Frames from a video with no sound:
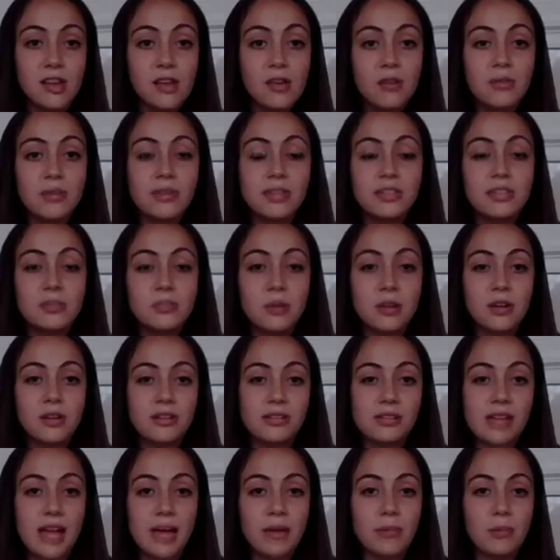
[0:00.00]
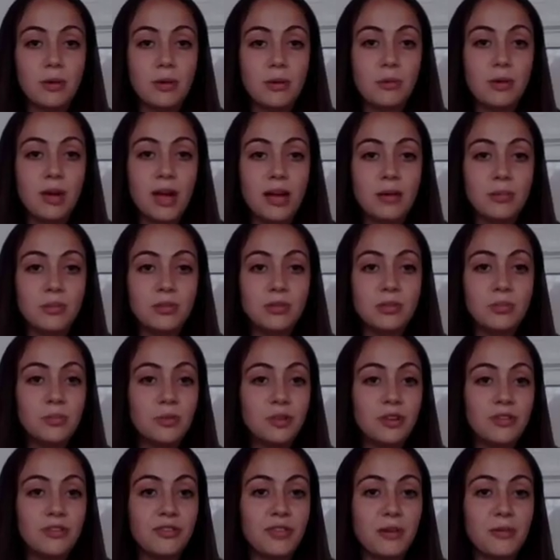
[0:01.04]
With this prototype, we were able to
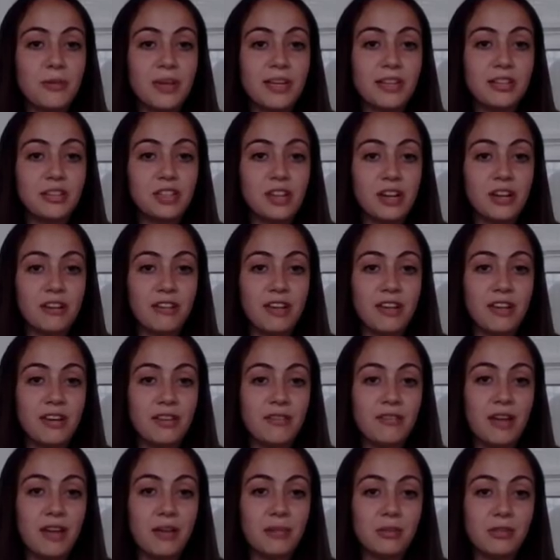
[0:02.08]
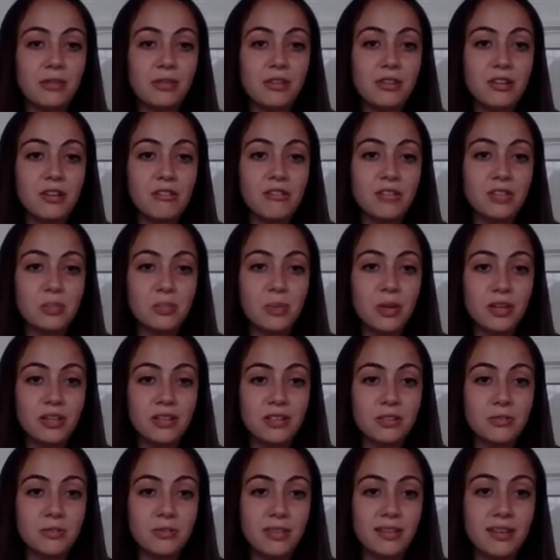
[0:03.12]
prove that we could generate a vibratory
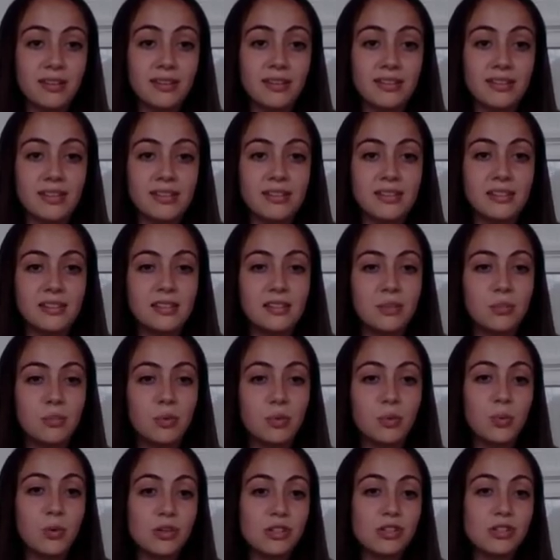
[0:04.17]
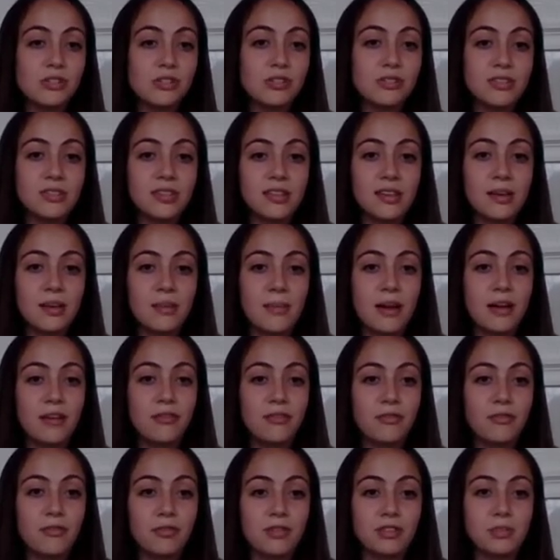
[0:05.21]
response with an intensity proportional to the
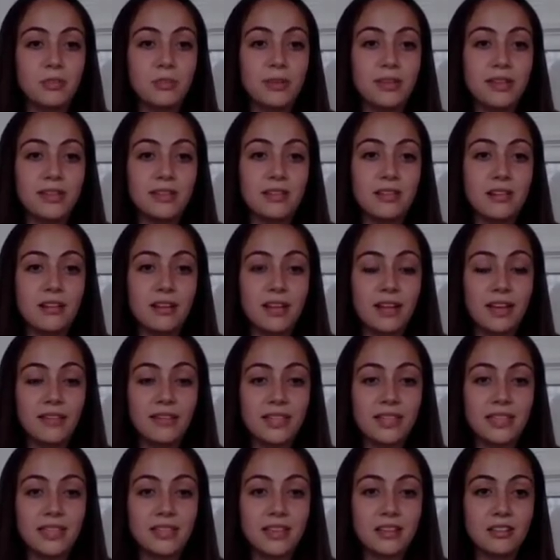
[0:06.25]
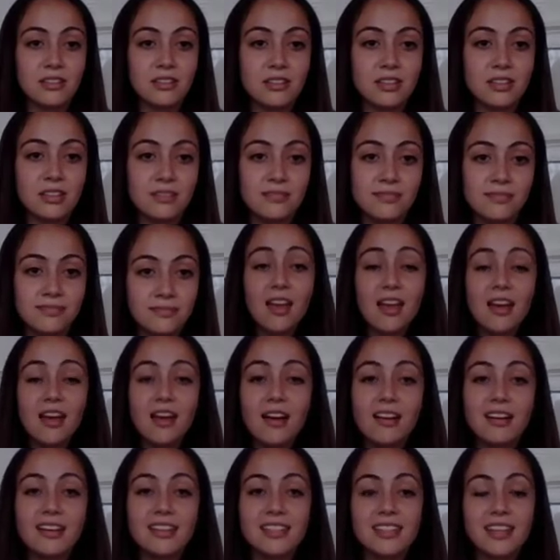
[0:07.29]
amount of force placed on a given sensor.
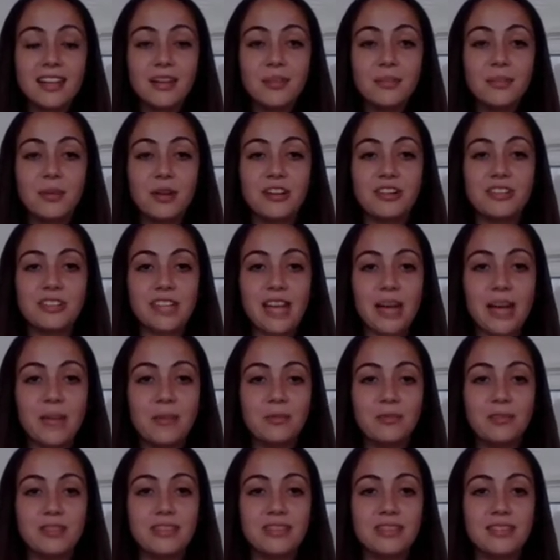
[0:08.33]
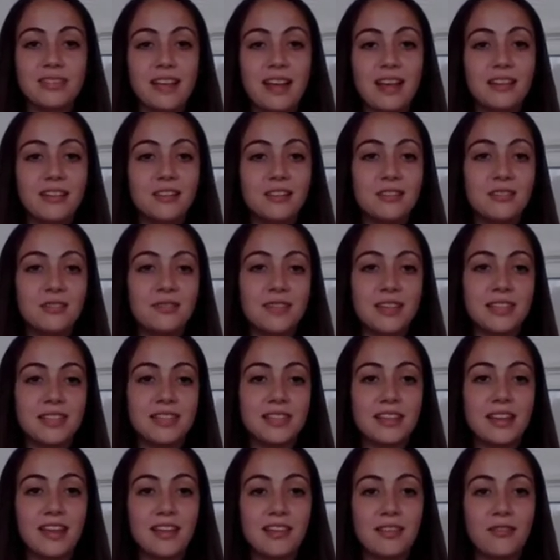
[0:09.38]
Our second prototype was designed to
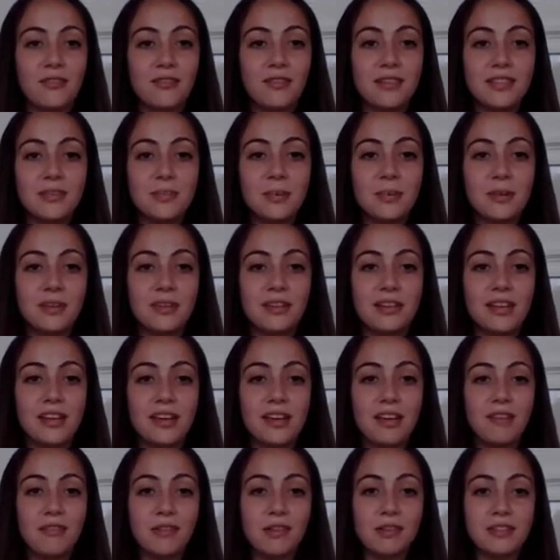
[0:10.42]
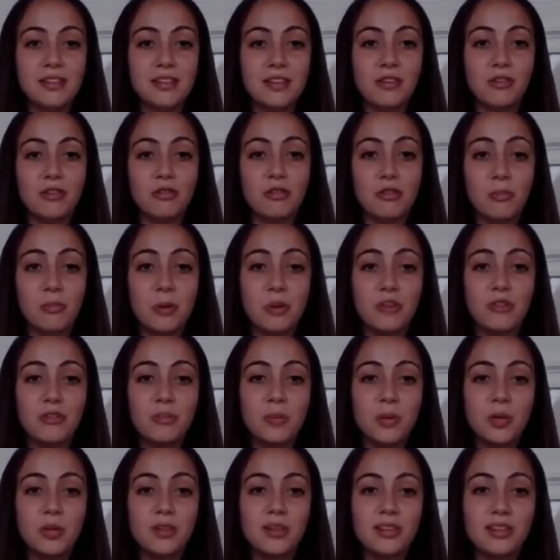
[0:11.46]
investigate the feasibility of using a
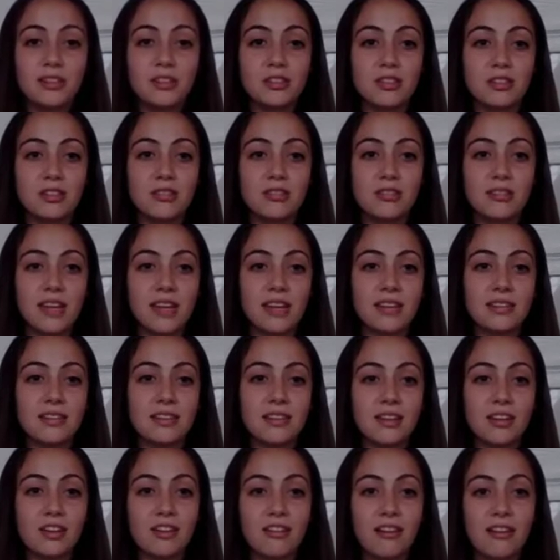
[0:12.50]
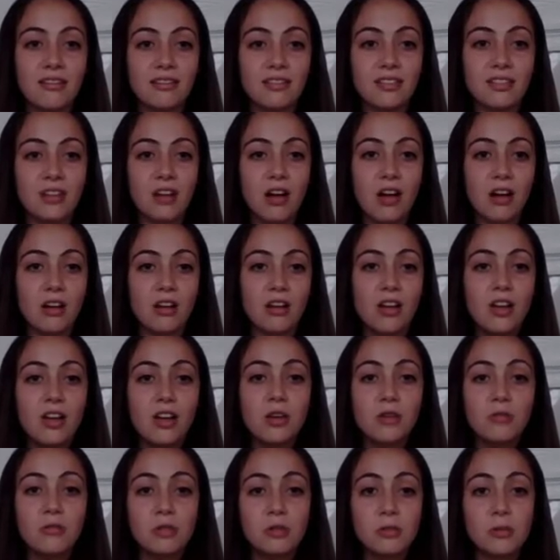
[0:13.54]
removable external casing around the sock,
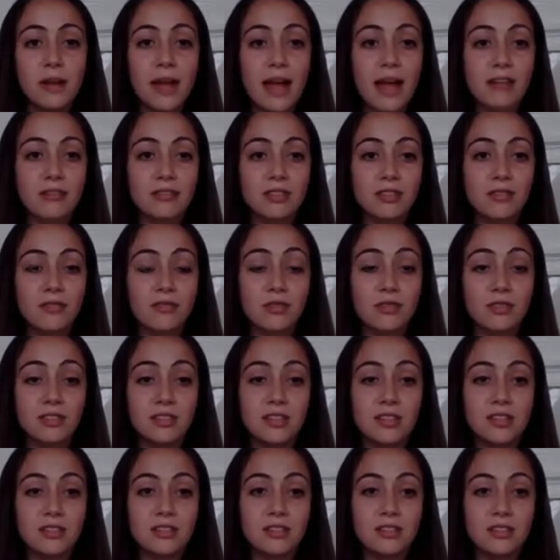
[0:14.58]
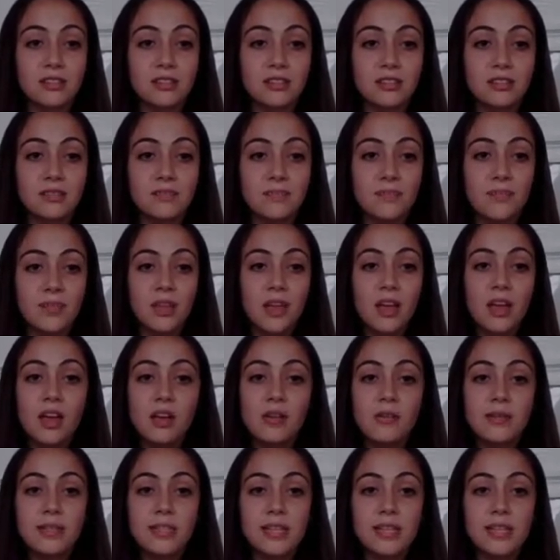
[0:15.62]
which would house the force sensors. We